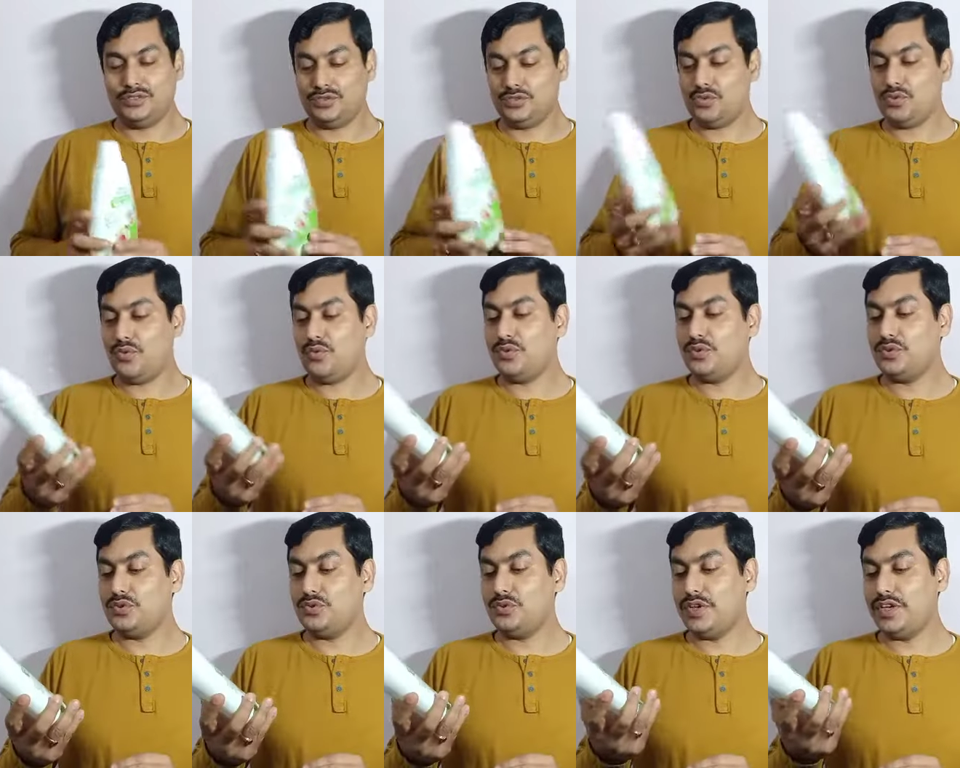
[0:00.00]

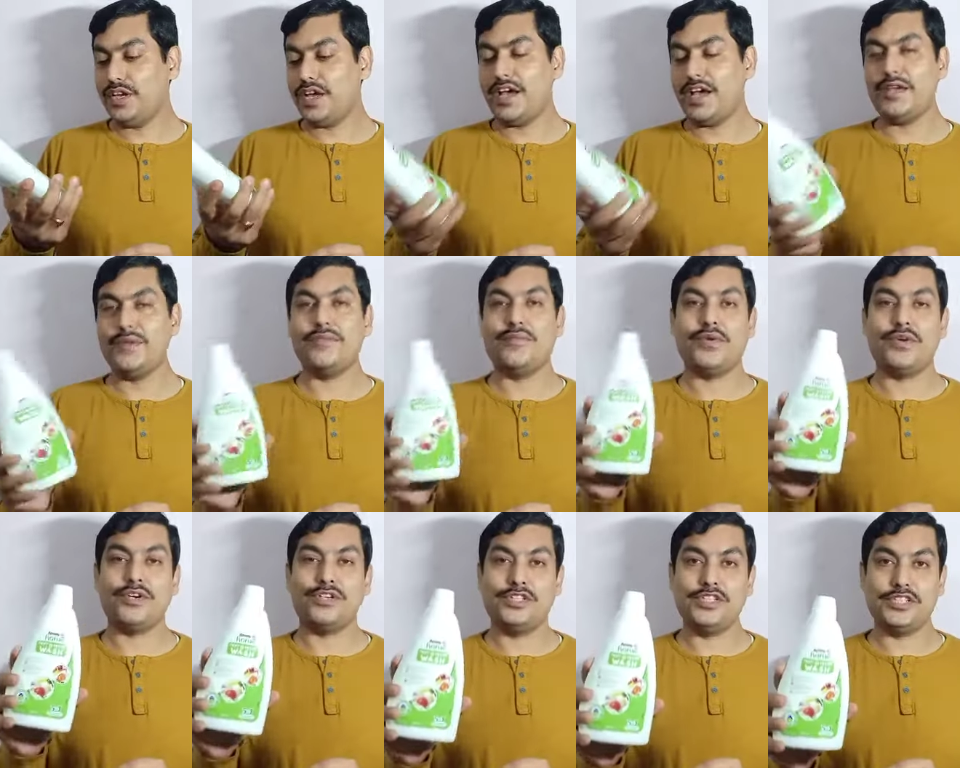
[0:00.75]
So today I
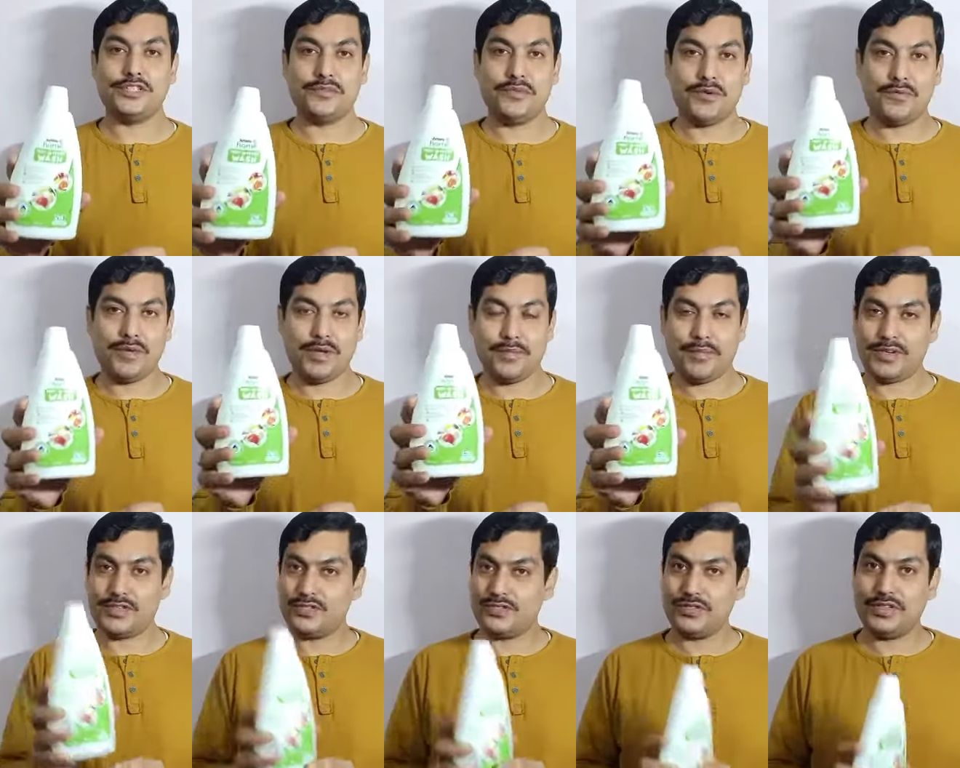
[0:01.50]
brought this for my
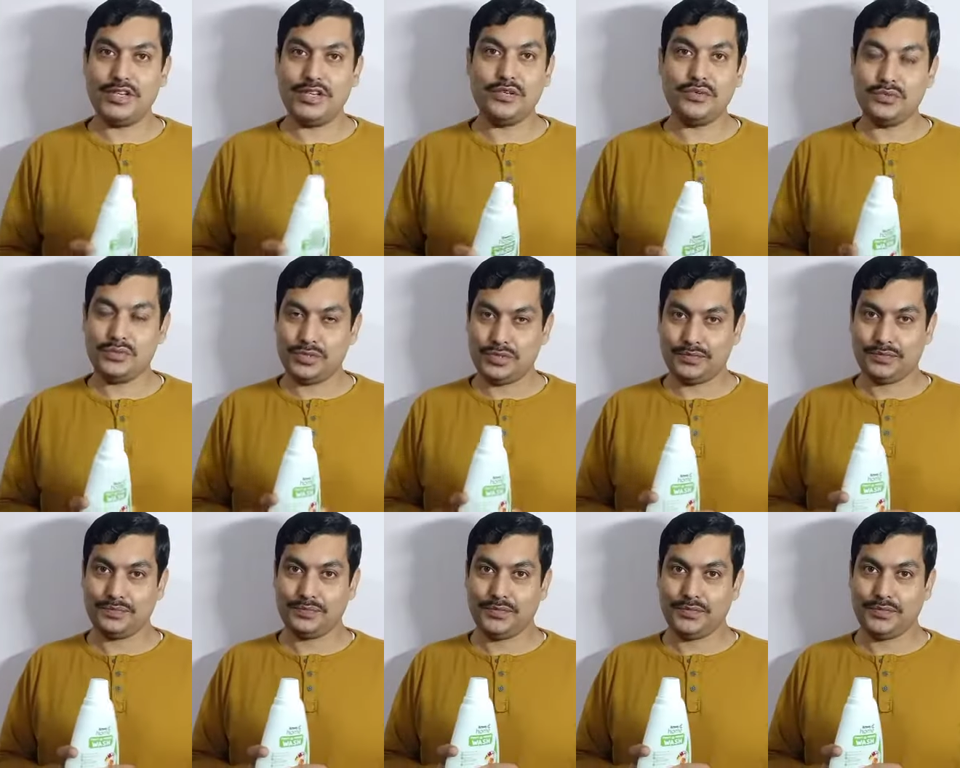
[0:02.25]
personal use.